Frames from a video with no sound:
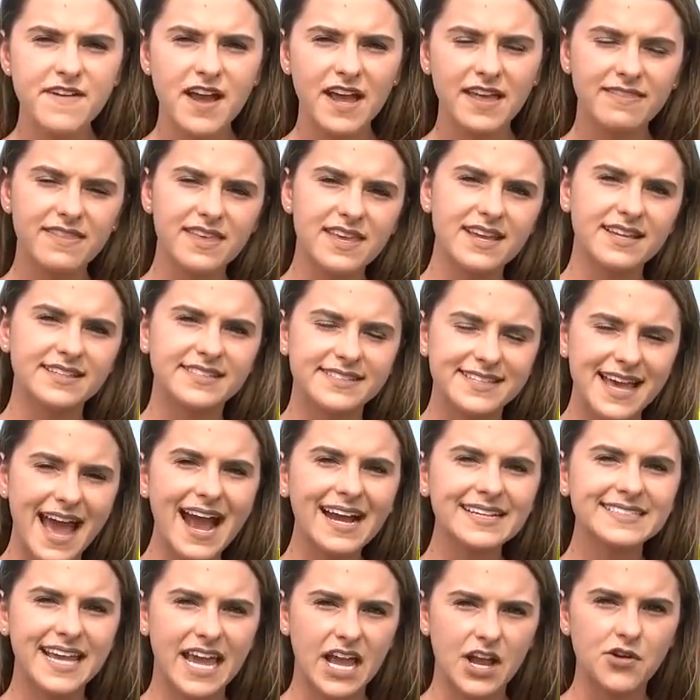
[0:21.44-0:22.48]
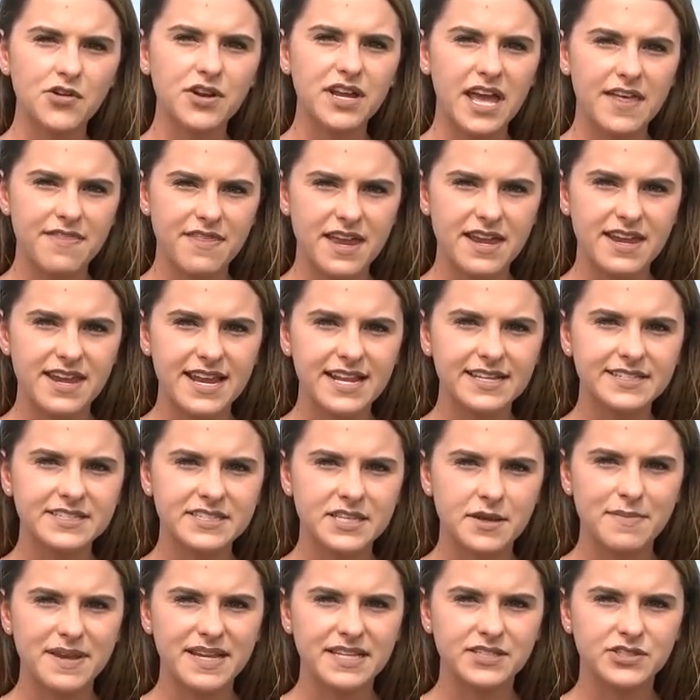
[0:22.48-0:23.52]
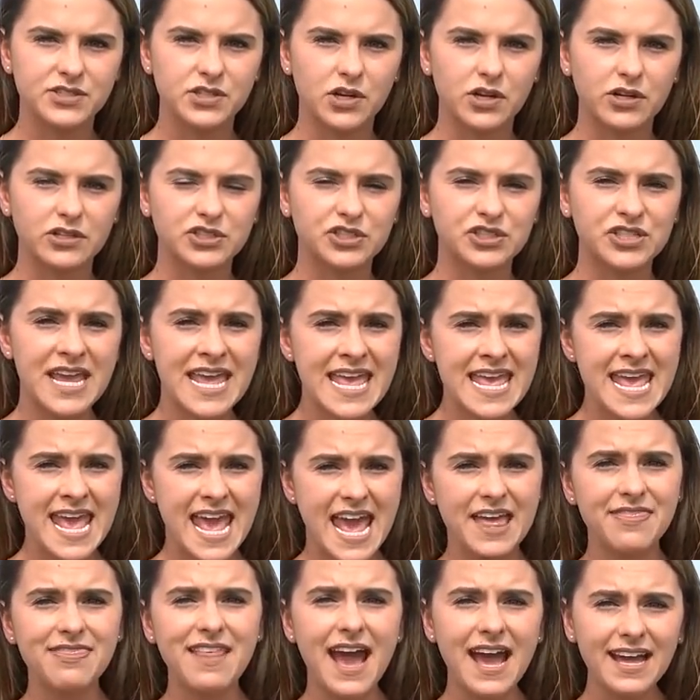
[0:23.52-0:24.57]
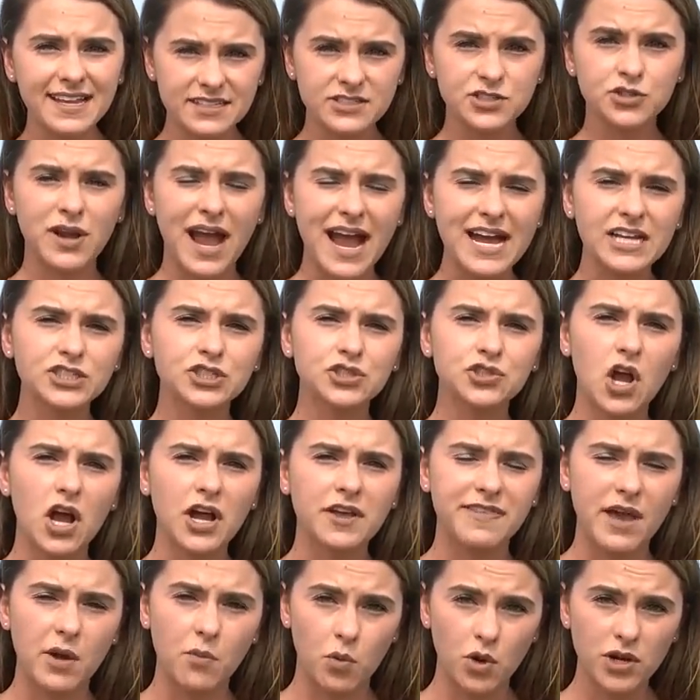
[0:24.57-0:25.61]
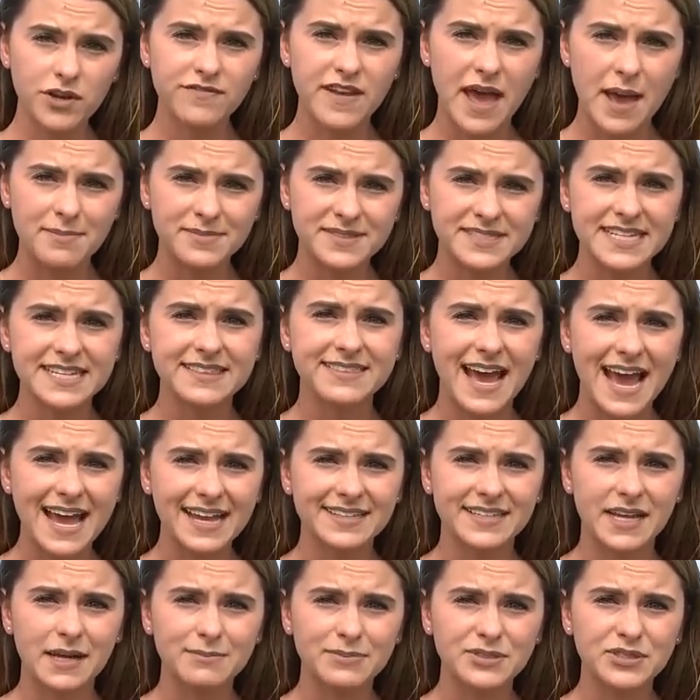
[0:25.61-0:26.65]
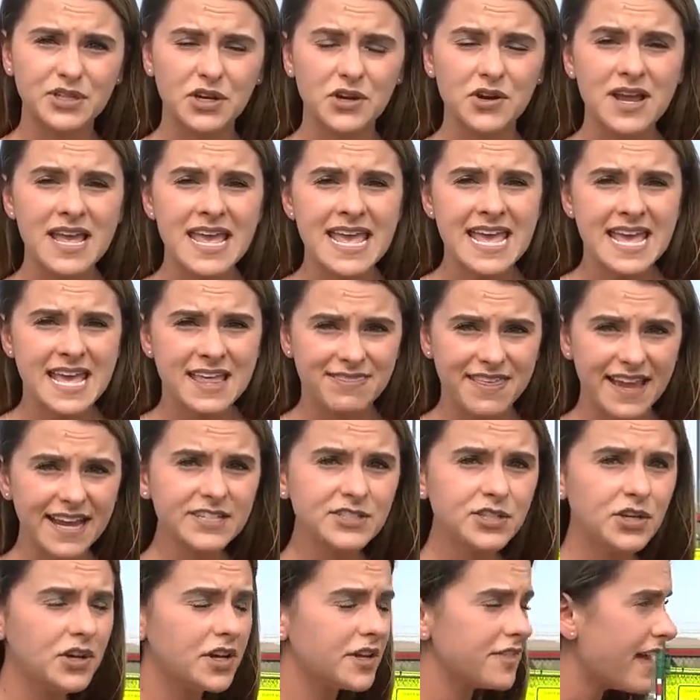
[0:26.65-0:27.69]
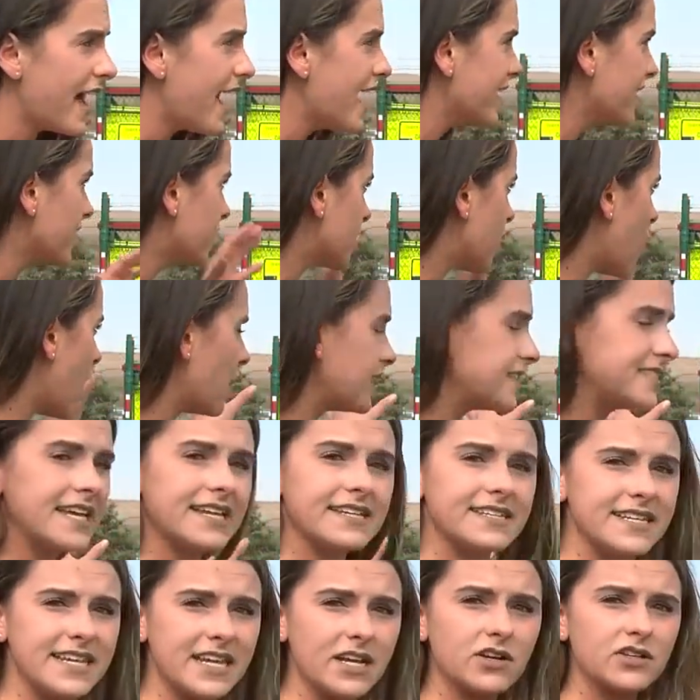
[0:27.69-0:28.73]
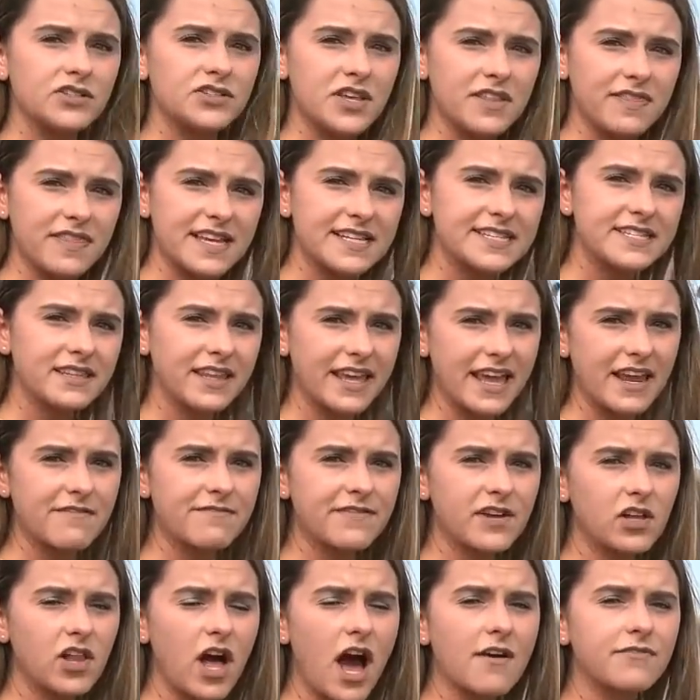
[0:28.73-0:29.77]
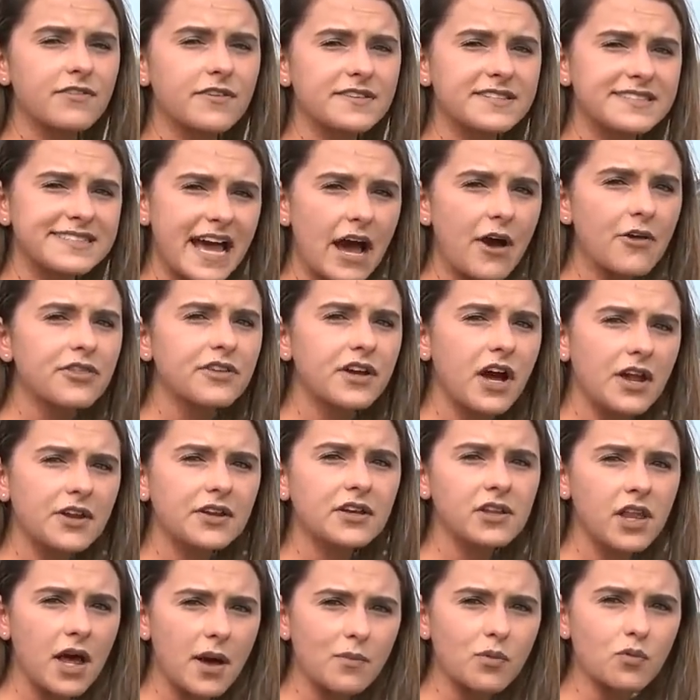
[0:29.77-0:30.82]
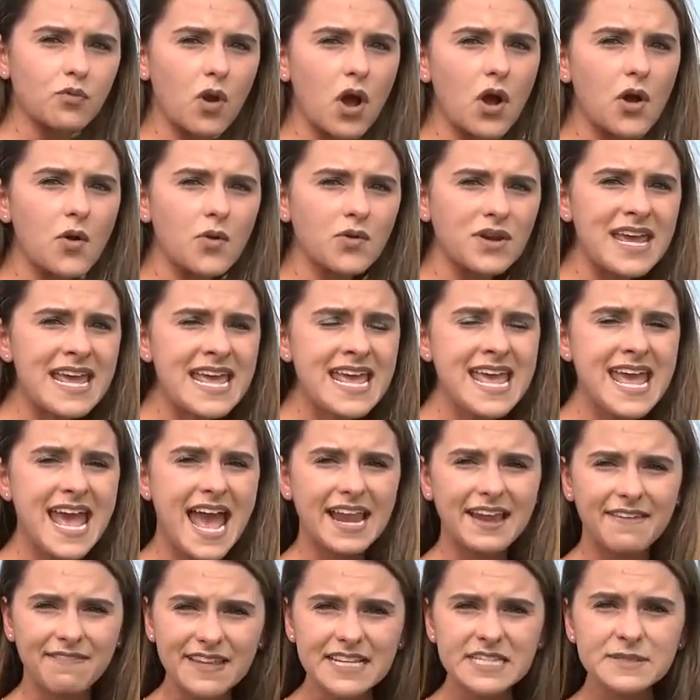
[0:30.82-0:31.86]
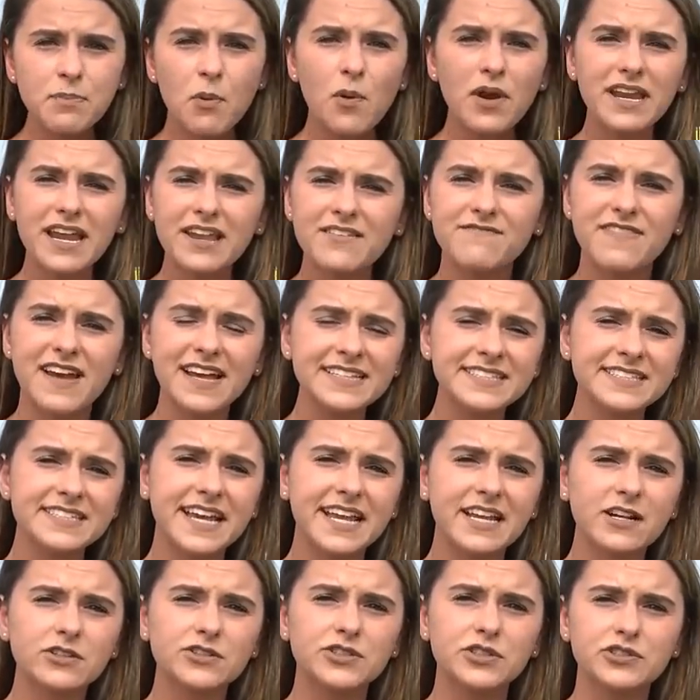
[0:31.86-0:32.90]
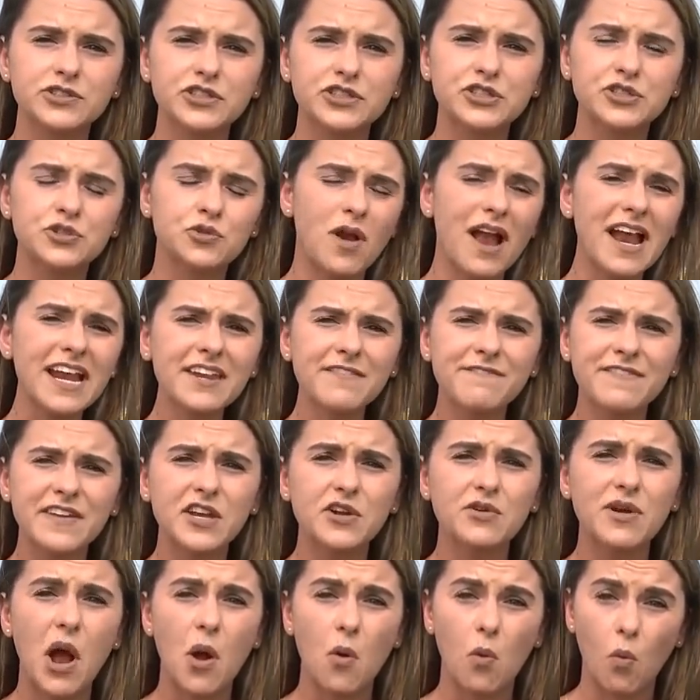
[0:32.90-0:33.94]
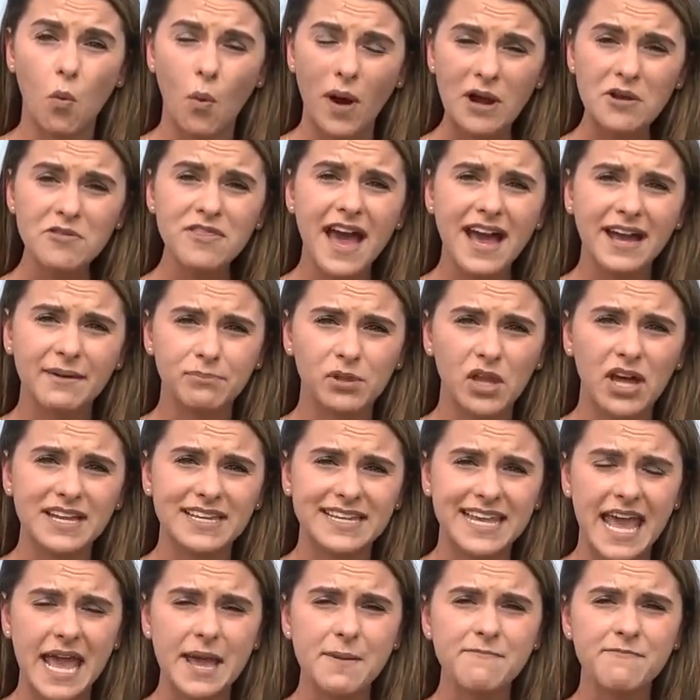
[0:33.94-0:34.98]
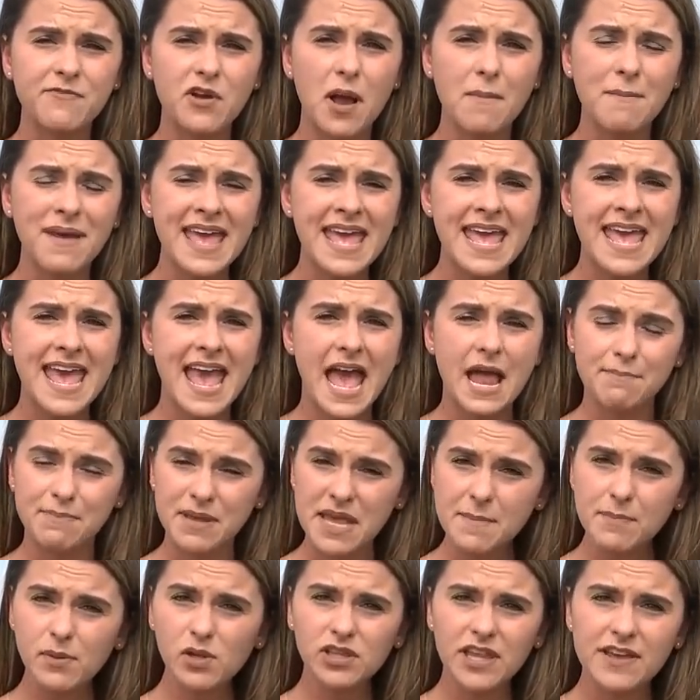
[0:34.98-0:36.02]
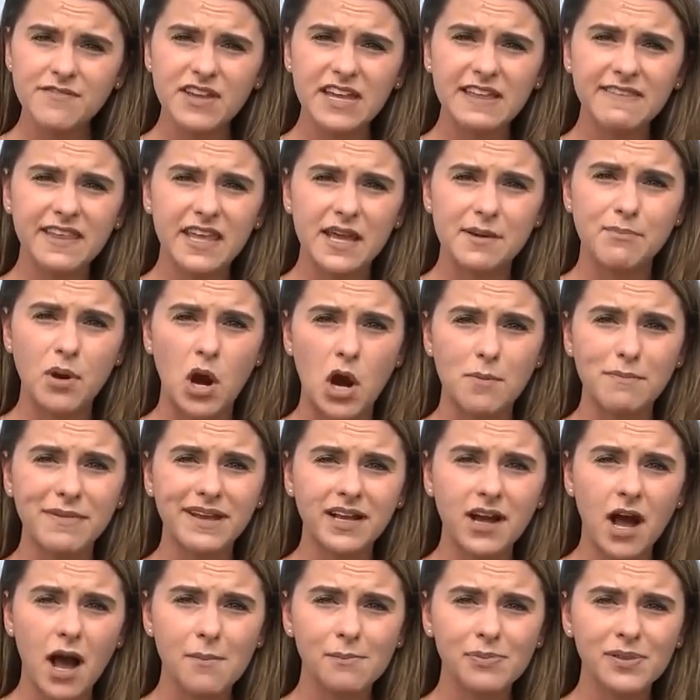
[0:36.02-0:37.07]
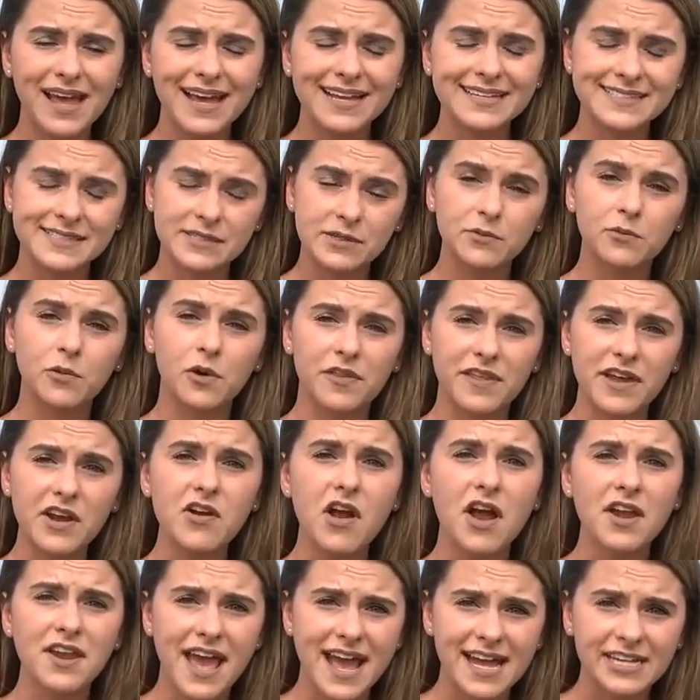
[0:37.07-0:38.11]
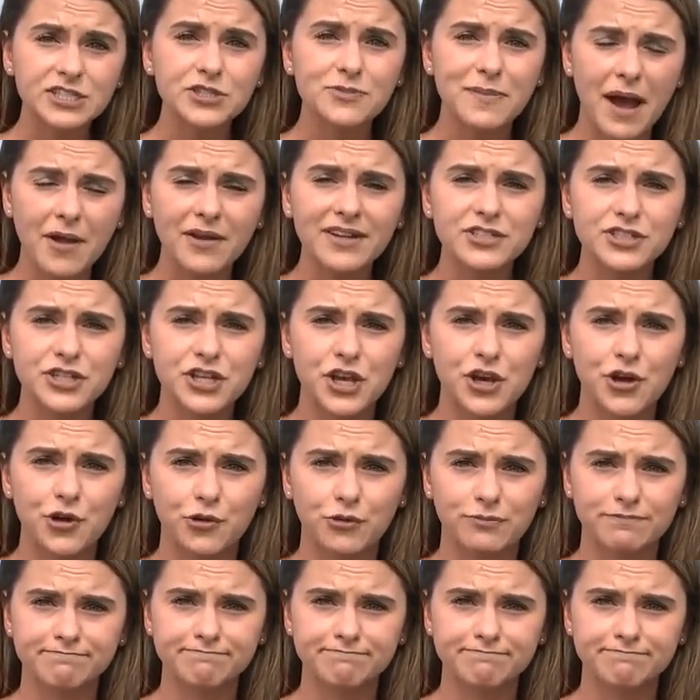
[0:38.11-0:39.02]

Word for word: find the exact area that needs to be searched. And that trash truck that would have emptied that dumpster, they took that content here to this landfill off of South Gun Club Road. And at this point, investigators are just trying to figure out where that blood came from. And people living in the apartment complex, well, they're on edge about it too.